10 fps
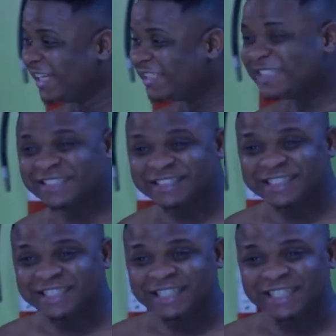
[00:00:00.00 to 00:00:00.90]
See,
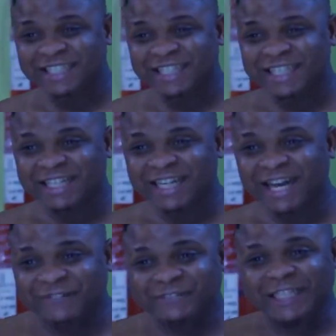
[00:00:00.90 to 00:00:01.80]
Titi,
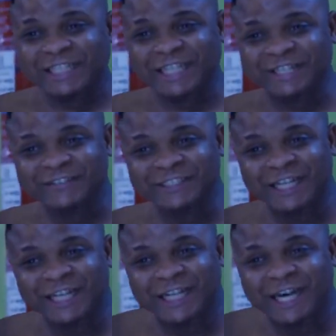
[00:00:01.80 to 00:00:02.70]
after curving
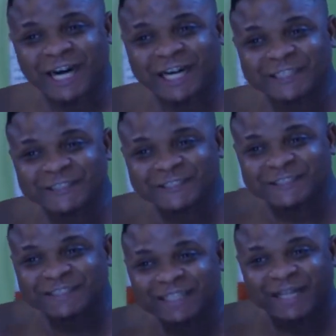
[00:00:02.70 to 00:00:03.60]
her gardens